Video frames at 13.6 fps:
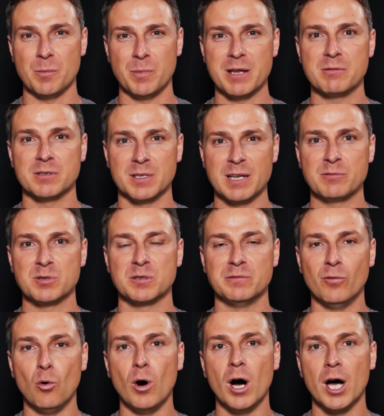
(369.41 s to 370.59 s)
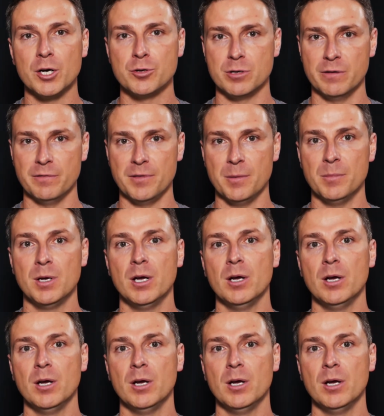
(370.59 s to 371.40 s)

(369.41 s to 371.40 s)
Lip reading: I believe it's 400 of them,